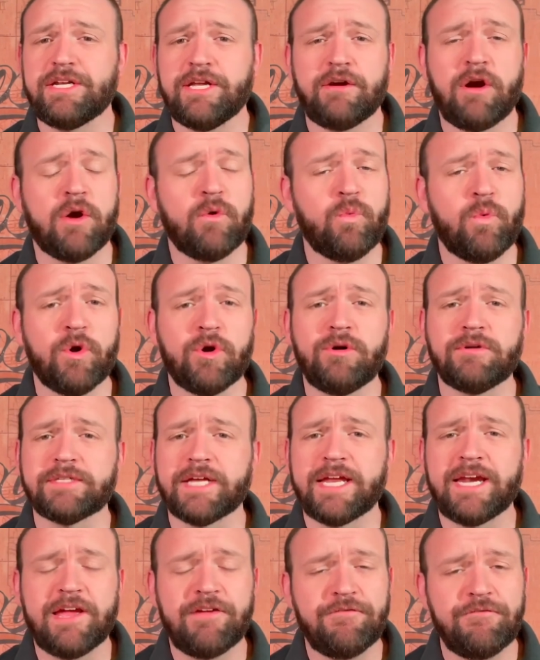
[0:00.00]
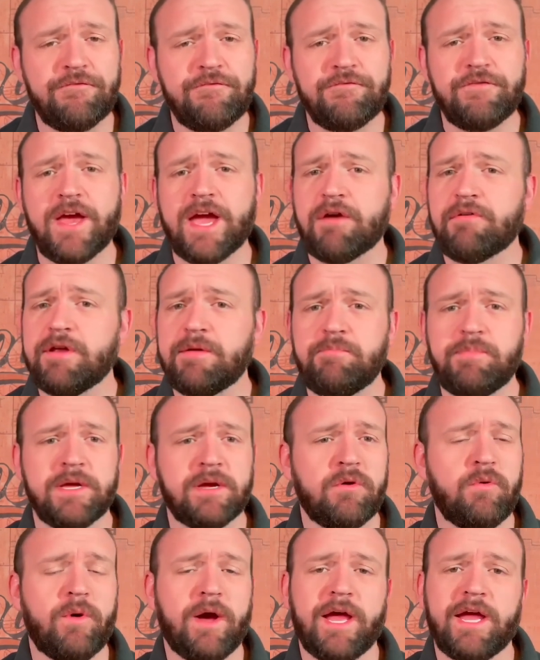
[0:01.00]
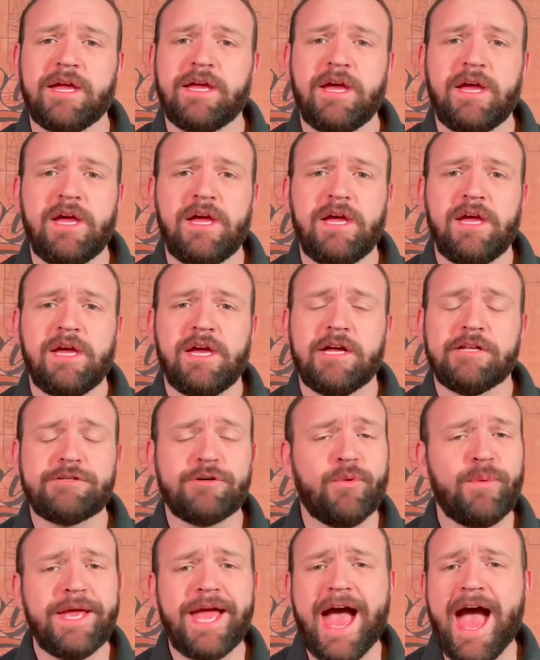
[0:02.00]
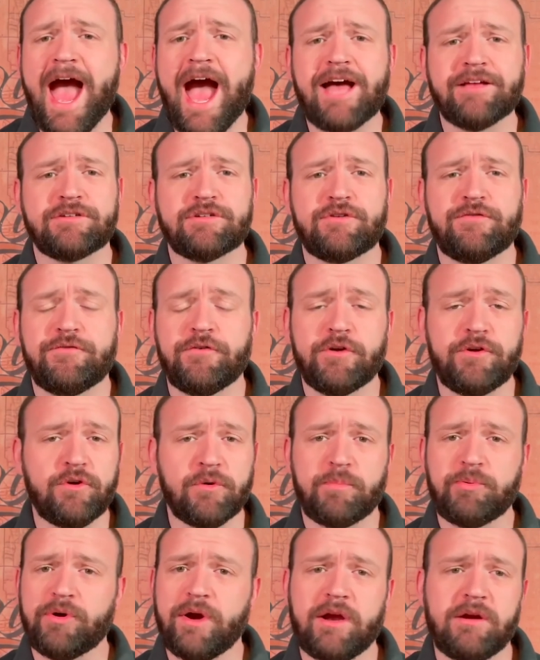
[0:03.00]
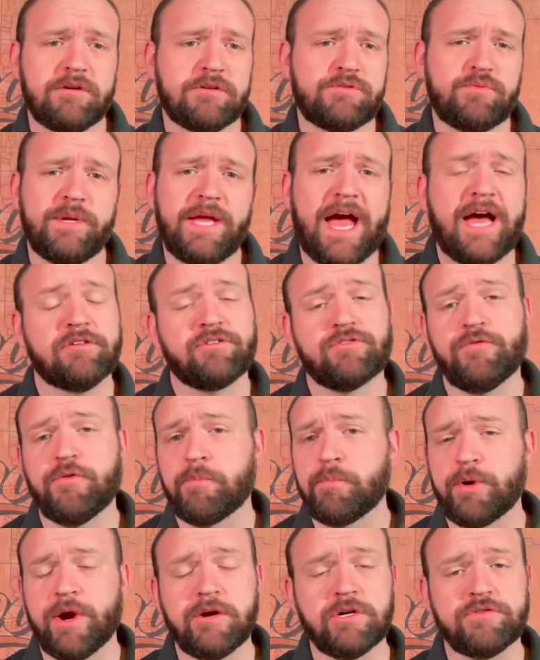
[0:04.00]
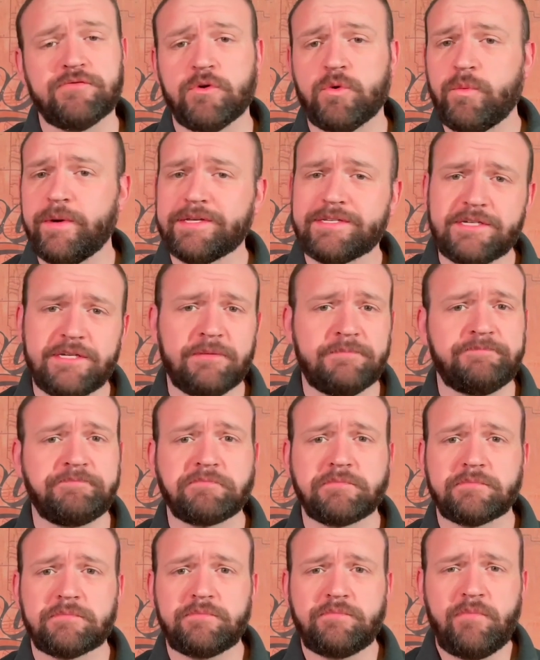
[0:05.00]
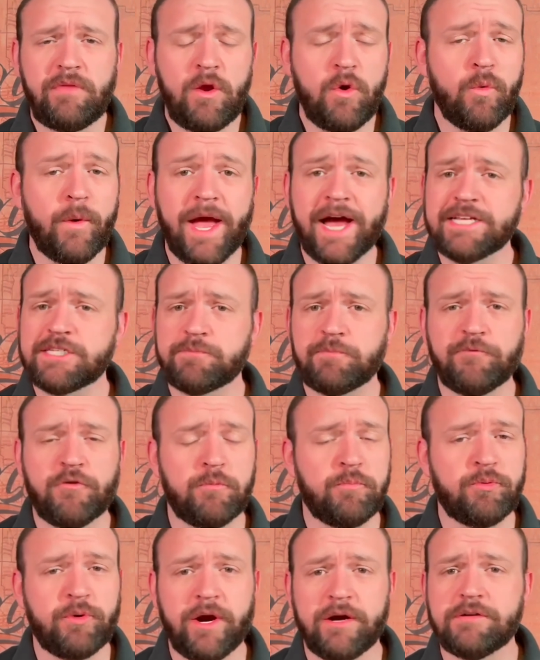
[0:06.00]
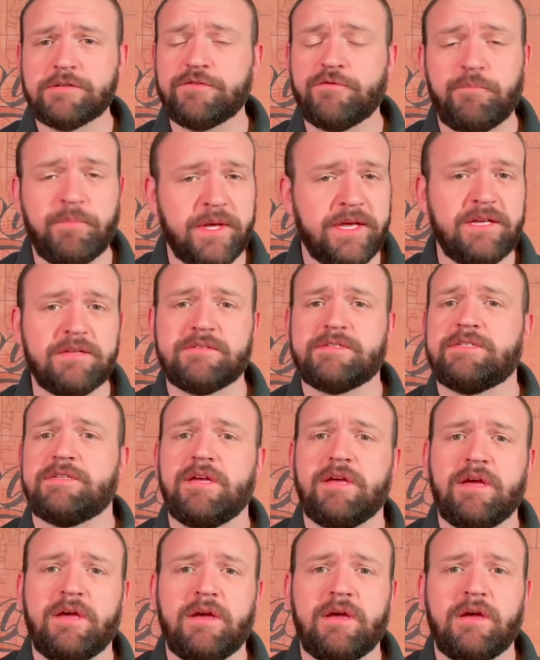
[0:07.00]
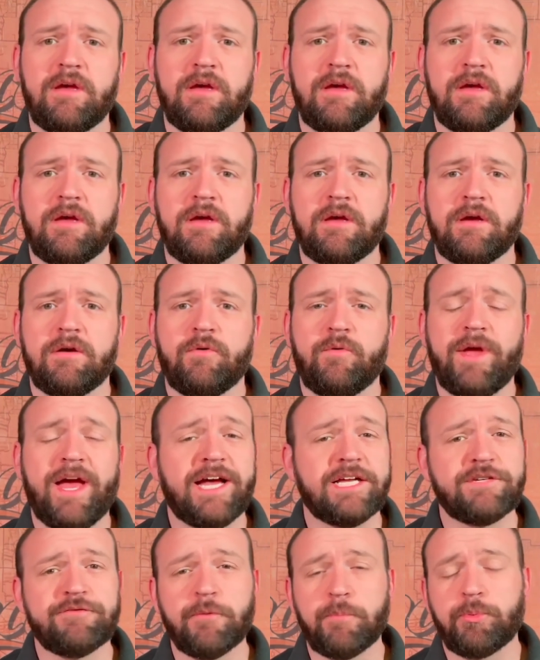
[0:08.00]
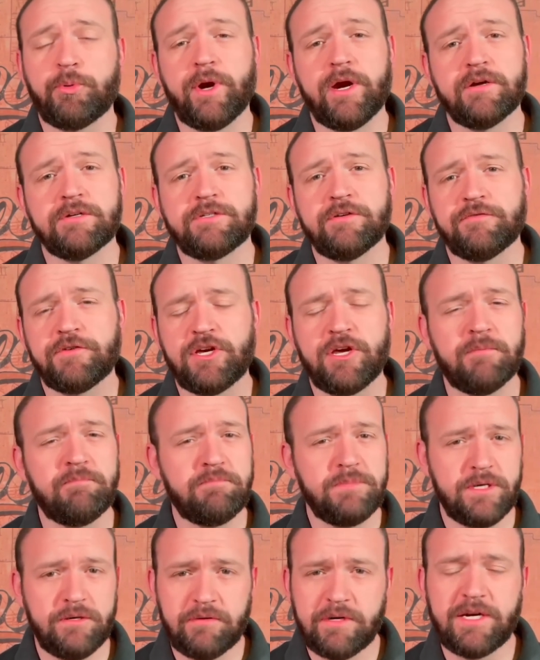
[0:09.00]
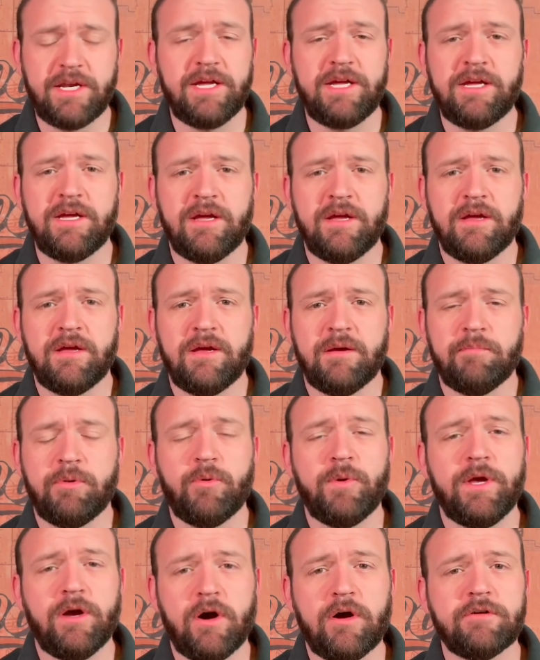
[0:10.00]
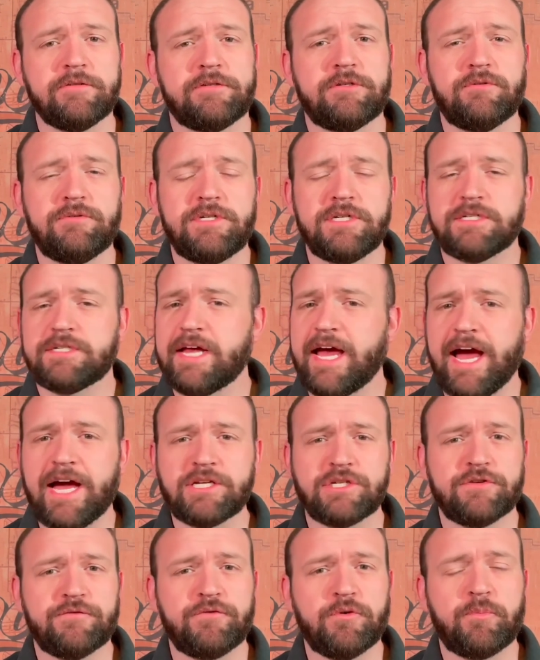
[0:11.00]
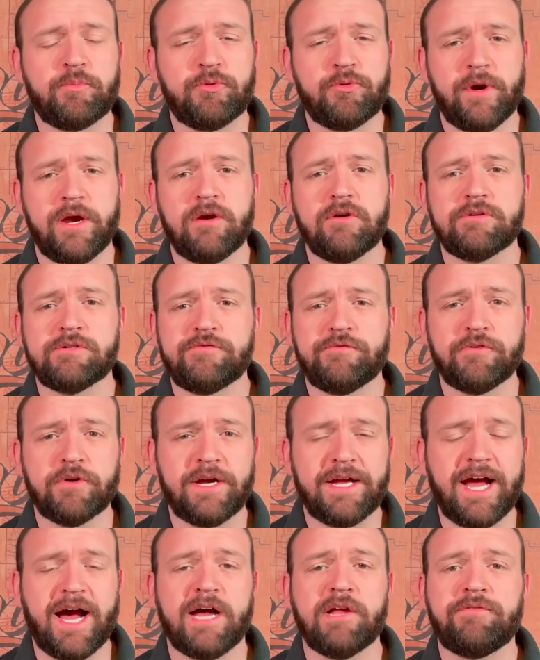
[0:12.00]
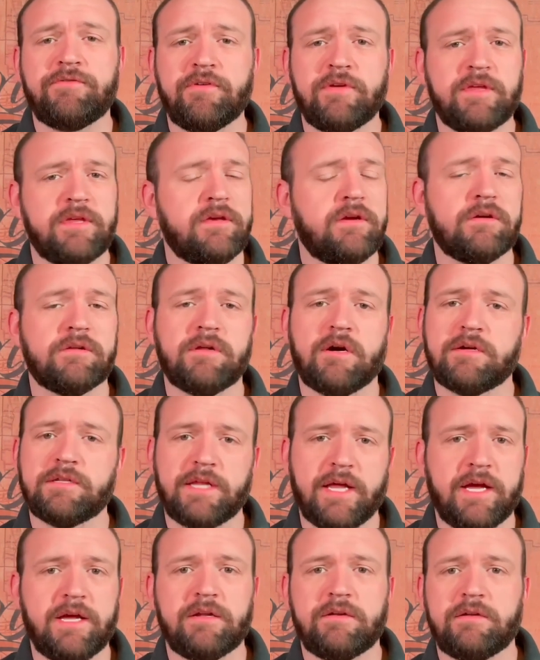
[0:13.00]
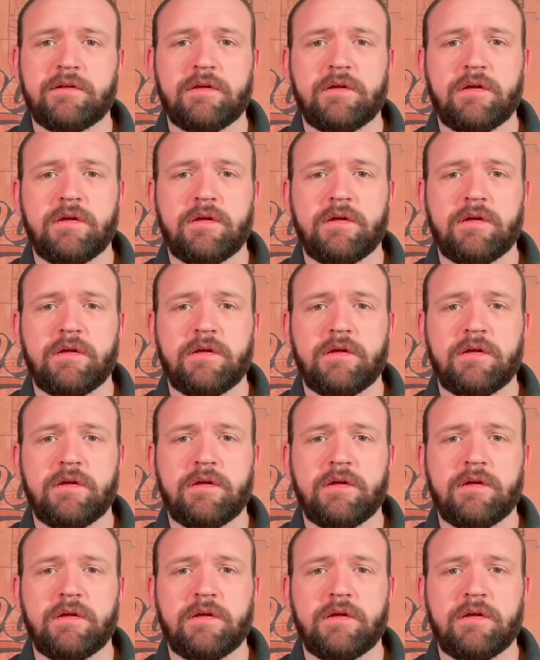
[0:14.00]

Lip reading: and our world in a very big way. And so we ask for your prayers. We ask for prayers for wisdom. We ask for prayers of peace. We ask for prayers of community, but we also just ask for prayers for God to heal our land.